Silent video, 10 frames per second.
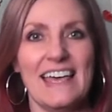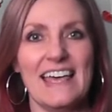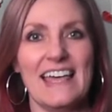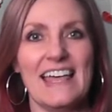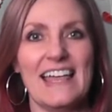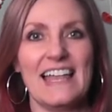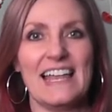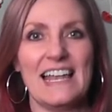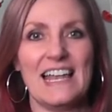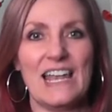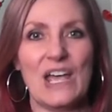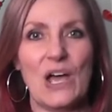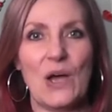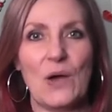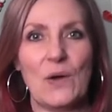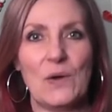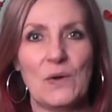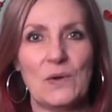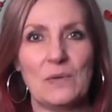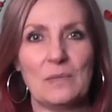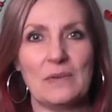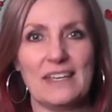Hello.